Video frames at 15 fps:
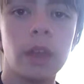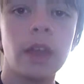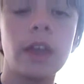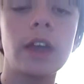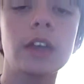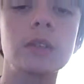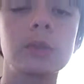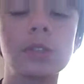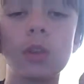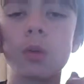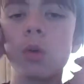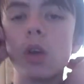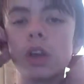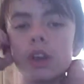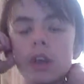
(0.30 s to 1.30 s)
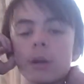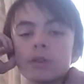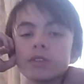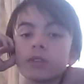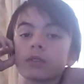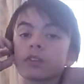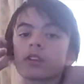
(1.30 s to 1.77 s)
Hey guys, what's up? One Canal
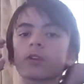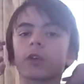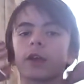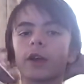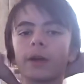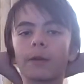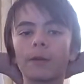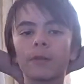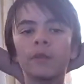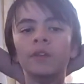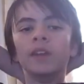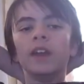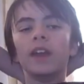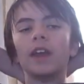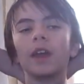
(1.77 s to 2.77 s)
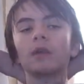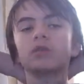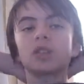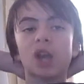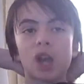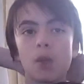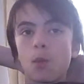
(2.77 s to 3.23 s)
here. And I was
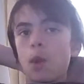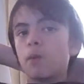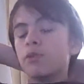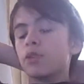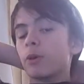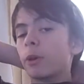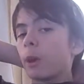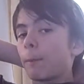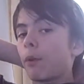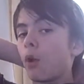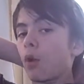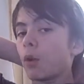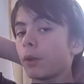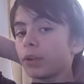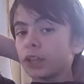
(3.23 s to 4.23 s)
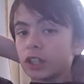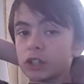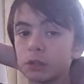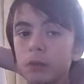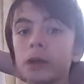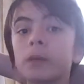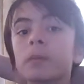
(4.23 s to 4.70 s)
thinking of maybe doing a Pokemon
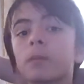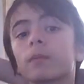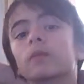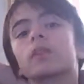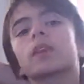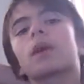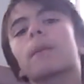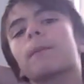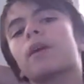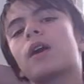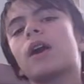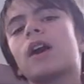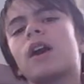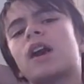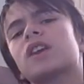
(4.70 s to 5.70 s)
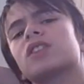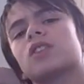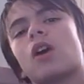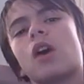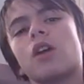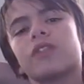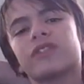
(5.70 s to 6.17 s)
Let's Play. But I
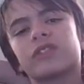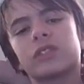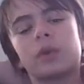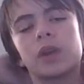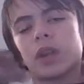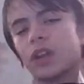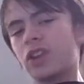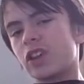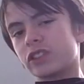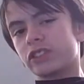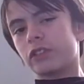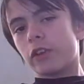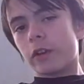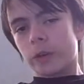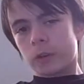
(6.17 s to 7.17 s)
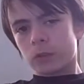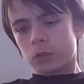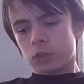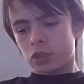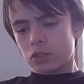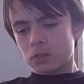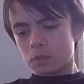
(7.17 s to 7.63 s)
thought doing Nuzlocke, so
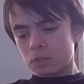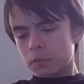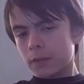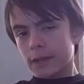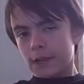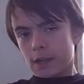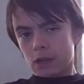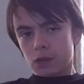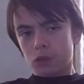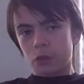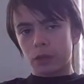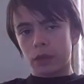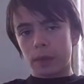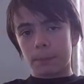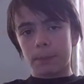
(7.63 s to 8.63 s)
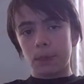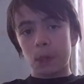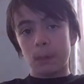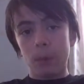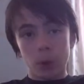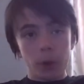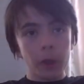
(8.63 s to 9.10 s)
just playing out through would get
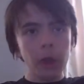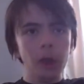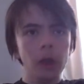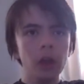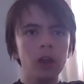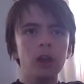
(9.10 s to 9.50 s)
pretty boring.